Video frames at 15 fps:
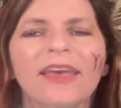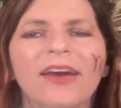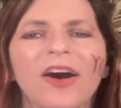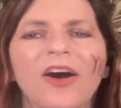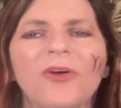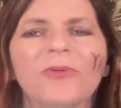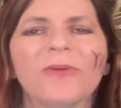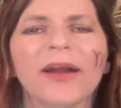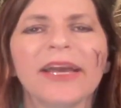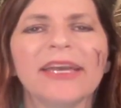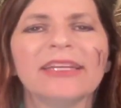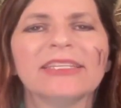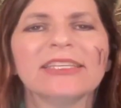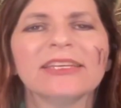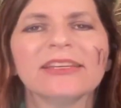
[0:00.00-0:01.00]
All
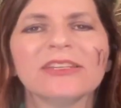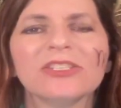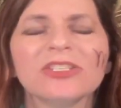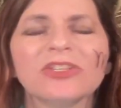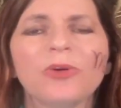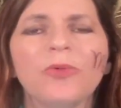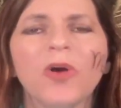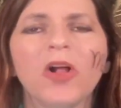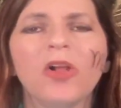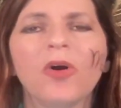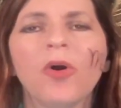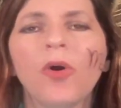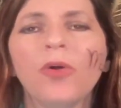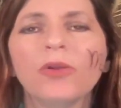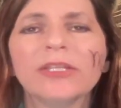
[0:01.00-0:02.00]
right, so while
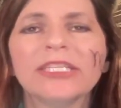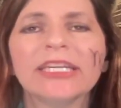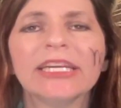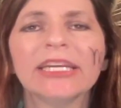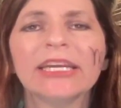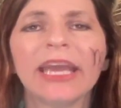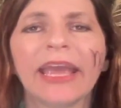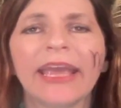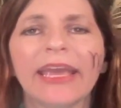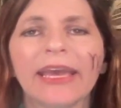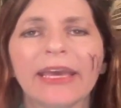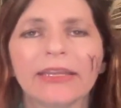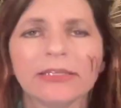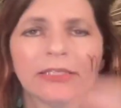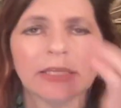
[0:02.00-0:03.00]
holding
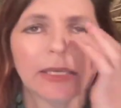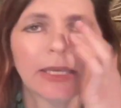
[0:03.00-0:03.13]
and